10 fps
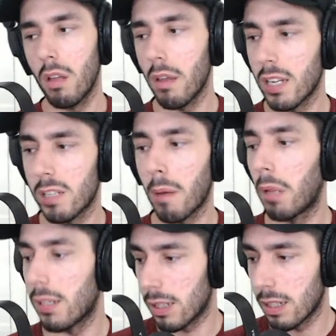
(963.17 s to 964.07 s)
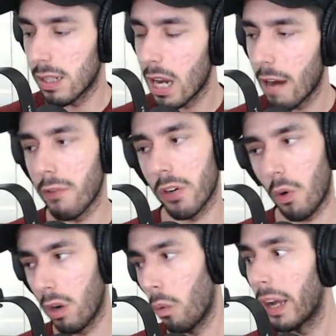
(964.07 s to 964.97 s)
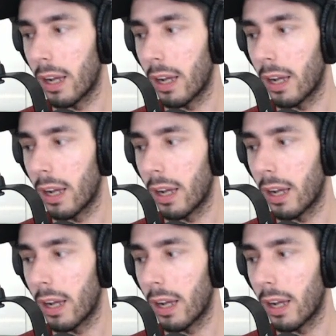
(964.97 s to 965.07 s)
ESPN Plus is never going away,